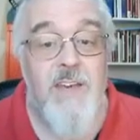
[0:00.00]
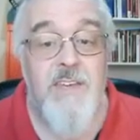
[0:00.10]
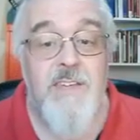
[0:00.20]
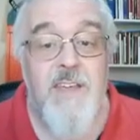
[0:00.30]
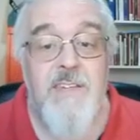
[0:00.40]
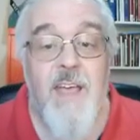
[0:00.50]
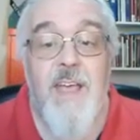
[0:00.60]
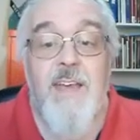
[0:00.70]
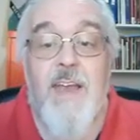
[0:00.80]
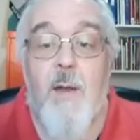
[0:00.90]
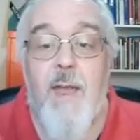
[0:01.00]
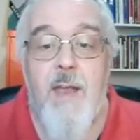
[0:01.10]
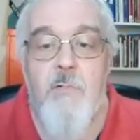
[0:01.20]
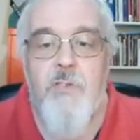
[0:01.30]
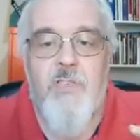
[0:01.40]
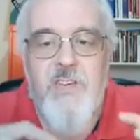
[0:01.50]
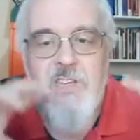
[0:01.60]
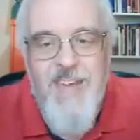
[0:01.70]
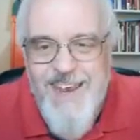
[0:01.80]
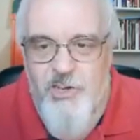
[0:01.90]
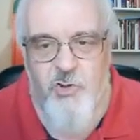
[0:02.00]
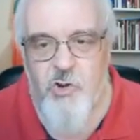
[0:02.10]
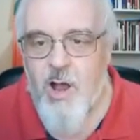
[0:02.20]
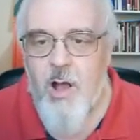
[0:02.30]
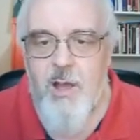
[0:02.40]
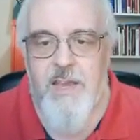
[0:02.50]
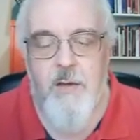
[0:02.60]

It says, Now Herod the Tetrarch,